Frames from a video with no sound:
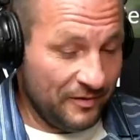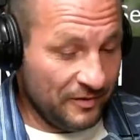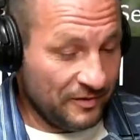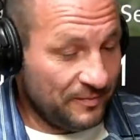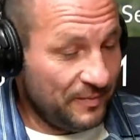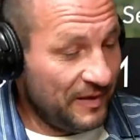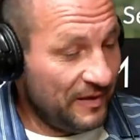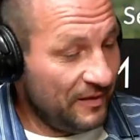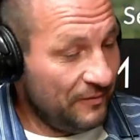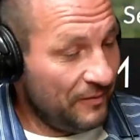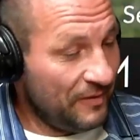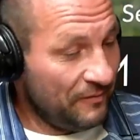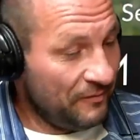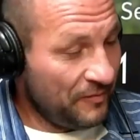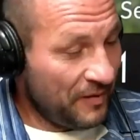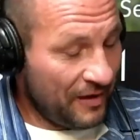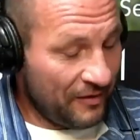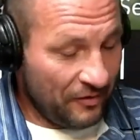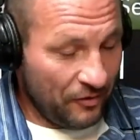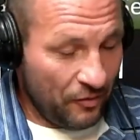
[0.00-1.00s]
there's been
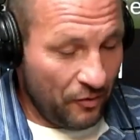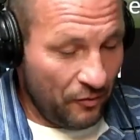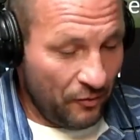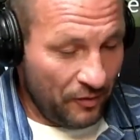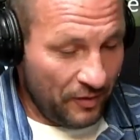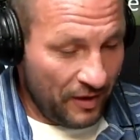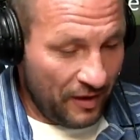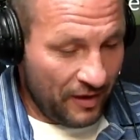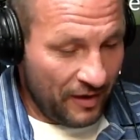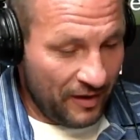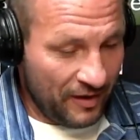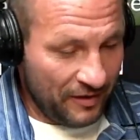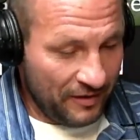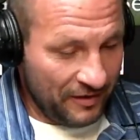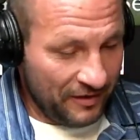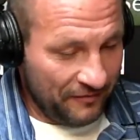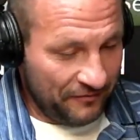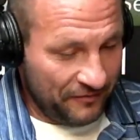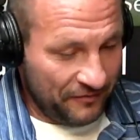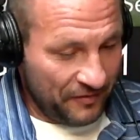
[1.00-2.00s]
I don't know uh,
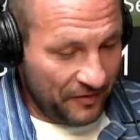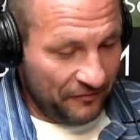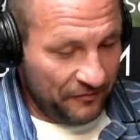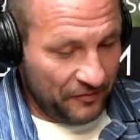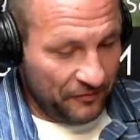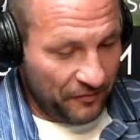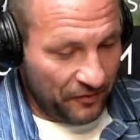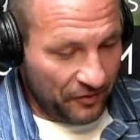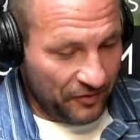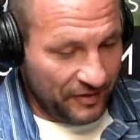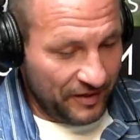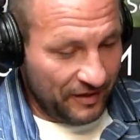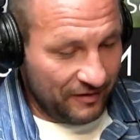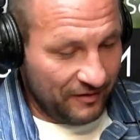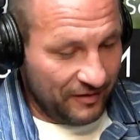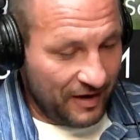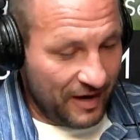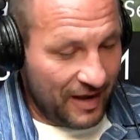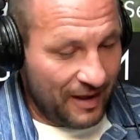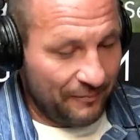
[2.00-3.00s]
if if you've heard yet or
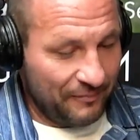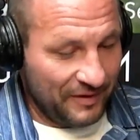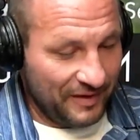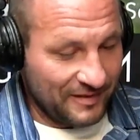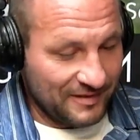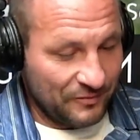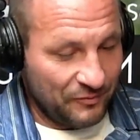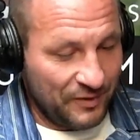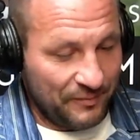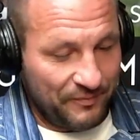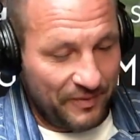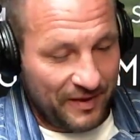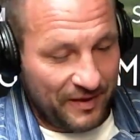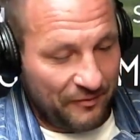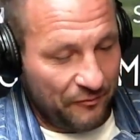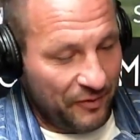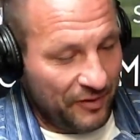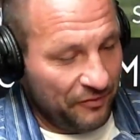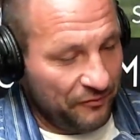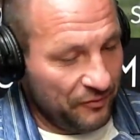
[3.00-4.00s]
not because it went by
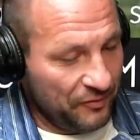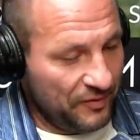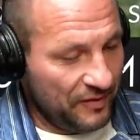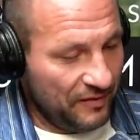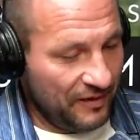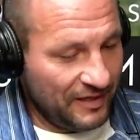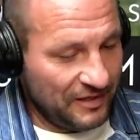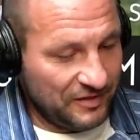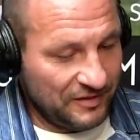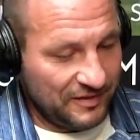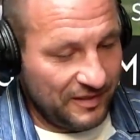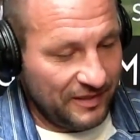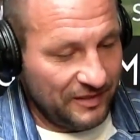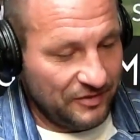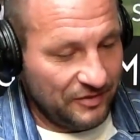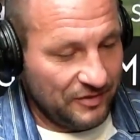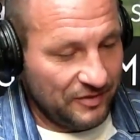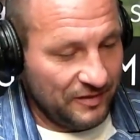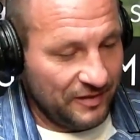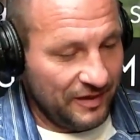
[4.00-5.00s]
went through the
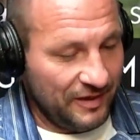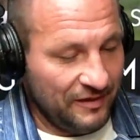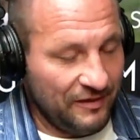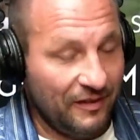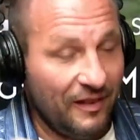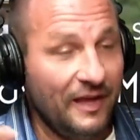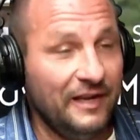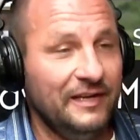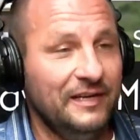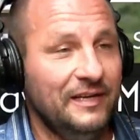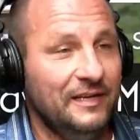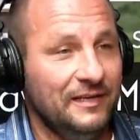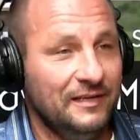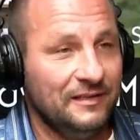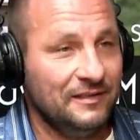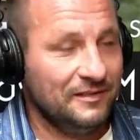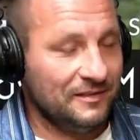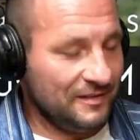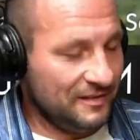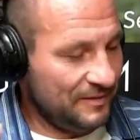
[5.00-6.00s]
legislature in lightning
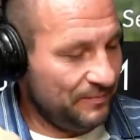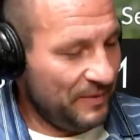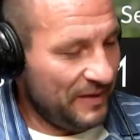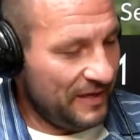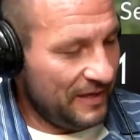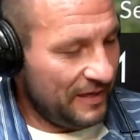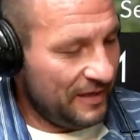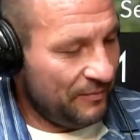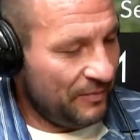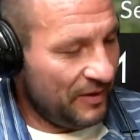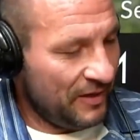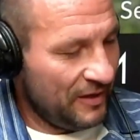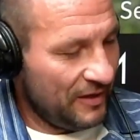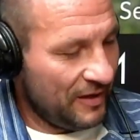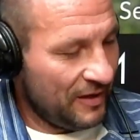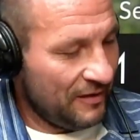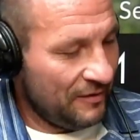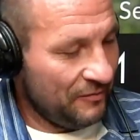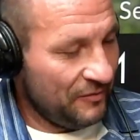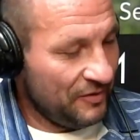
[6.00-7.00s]
speed, but
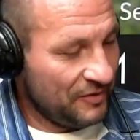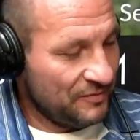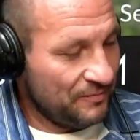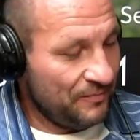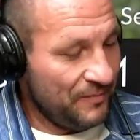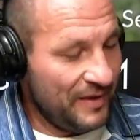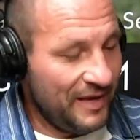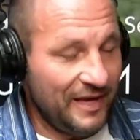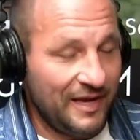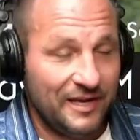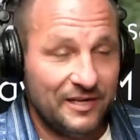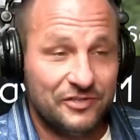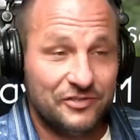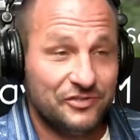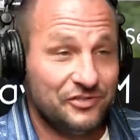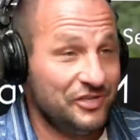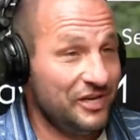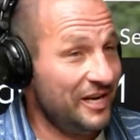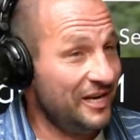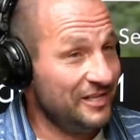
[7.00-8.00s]
um, there's major
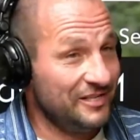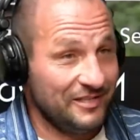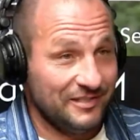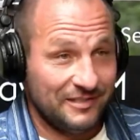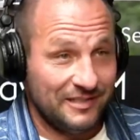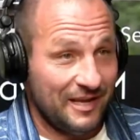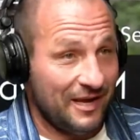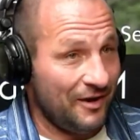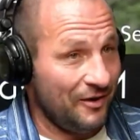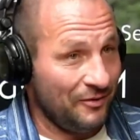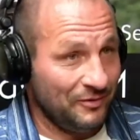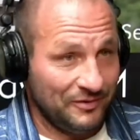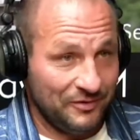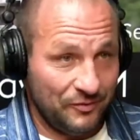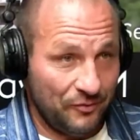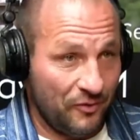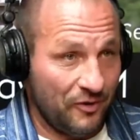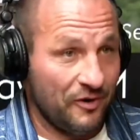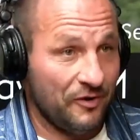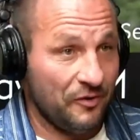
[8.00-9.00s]
changes now to
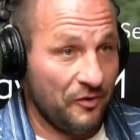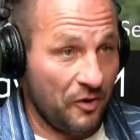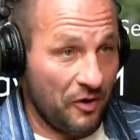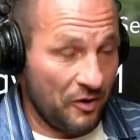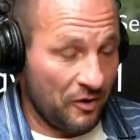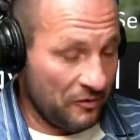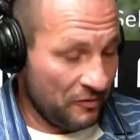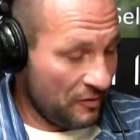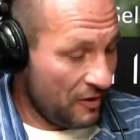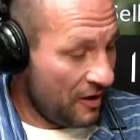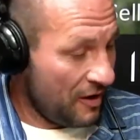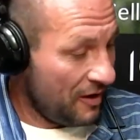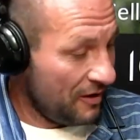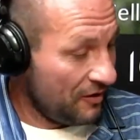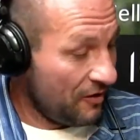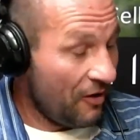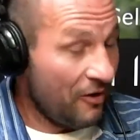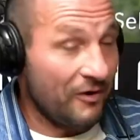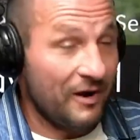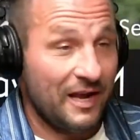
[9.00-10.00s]
our our uh,
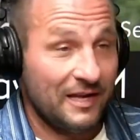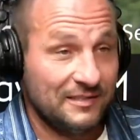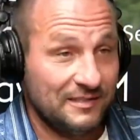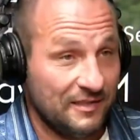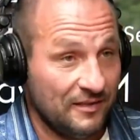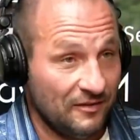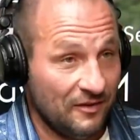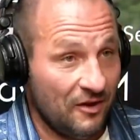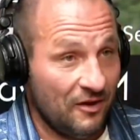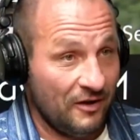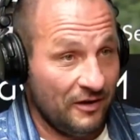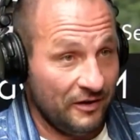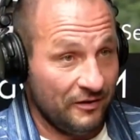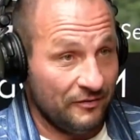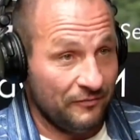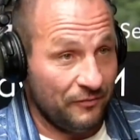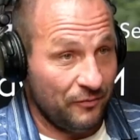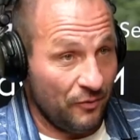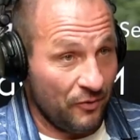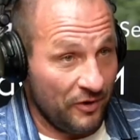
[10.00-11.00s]
car accident law here
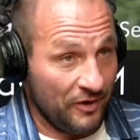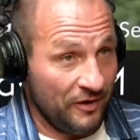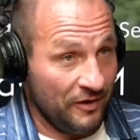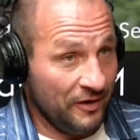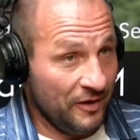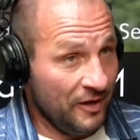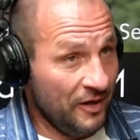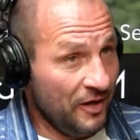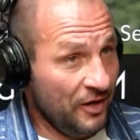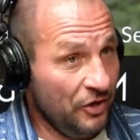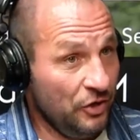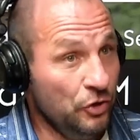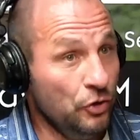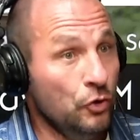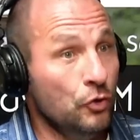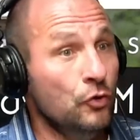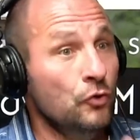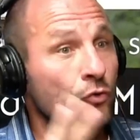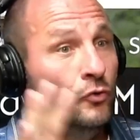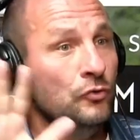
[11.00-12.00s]
in Florida. Hmm.
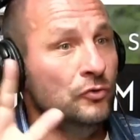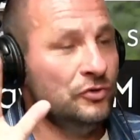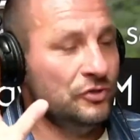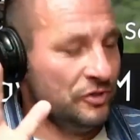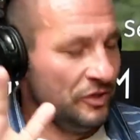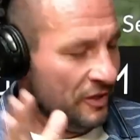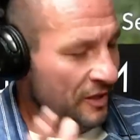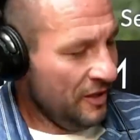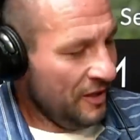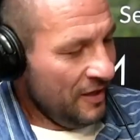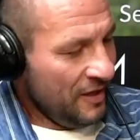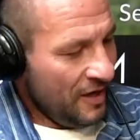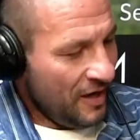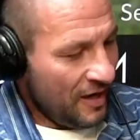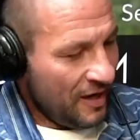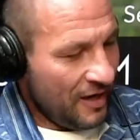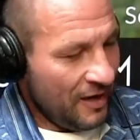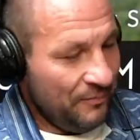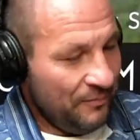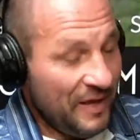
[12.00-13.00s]
Huge.
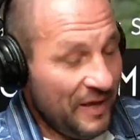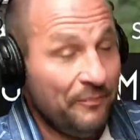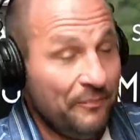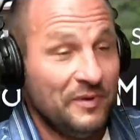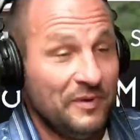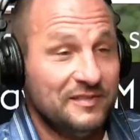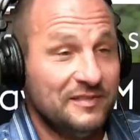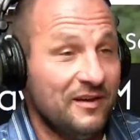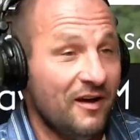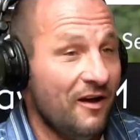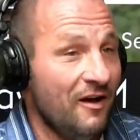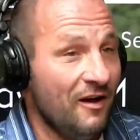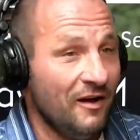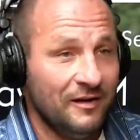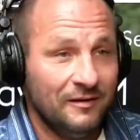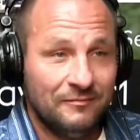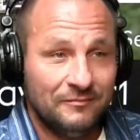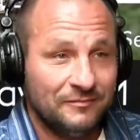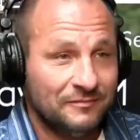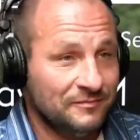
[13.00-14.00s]
Uh, PIP is
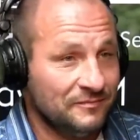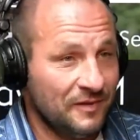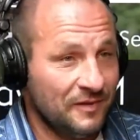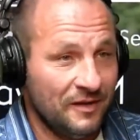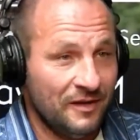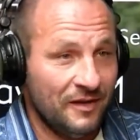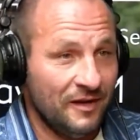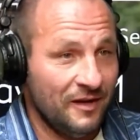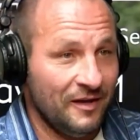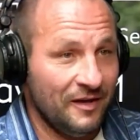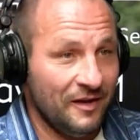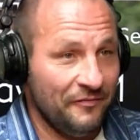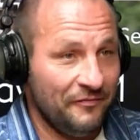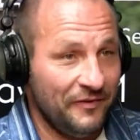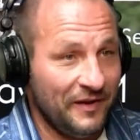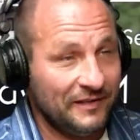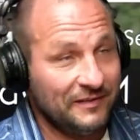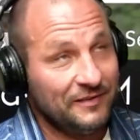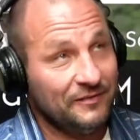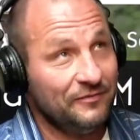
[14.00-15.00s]
gone, uh,
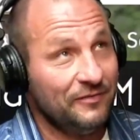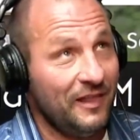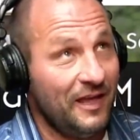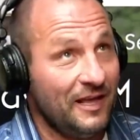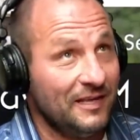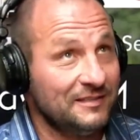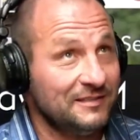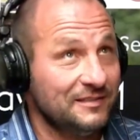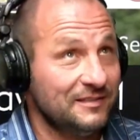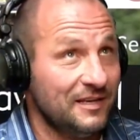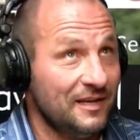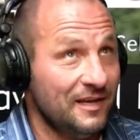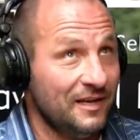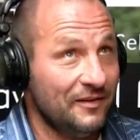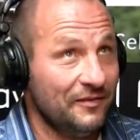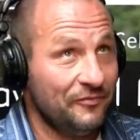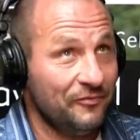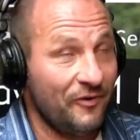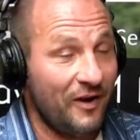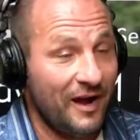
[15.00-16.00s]
effective last
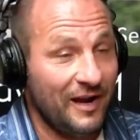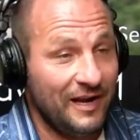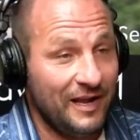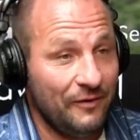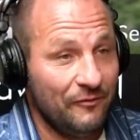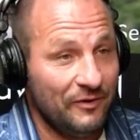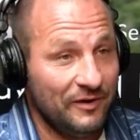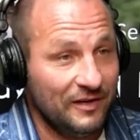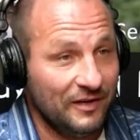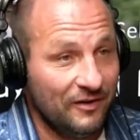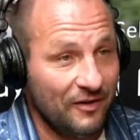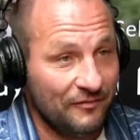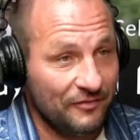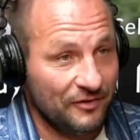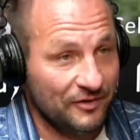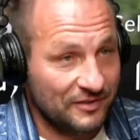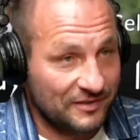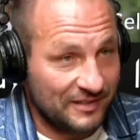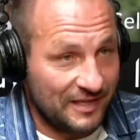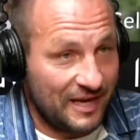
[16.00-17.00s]
uh, Friday when the
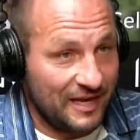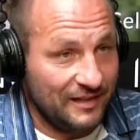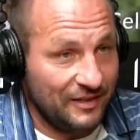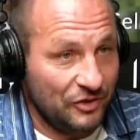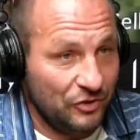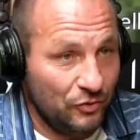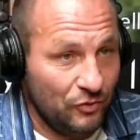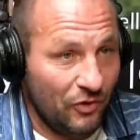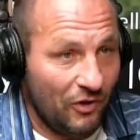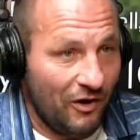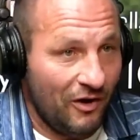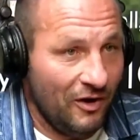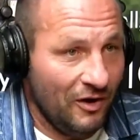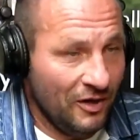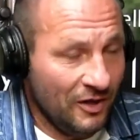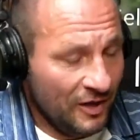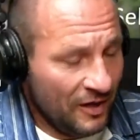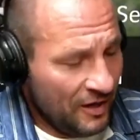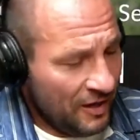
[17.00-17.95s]
governor signed the new law.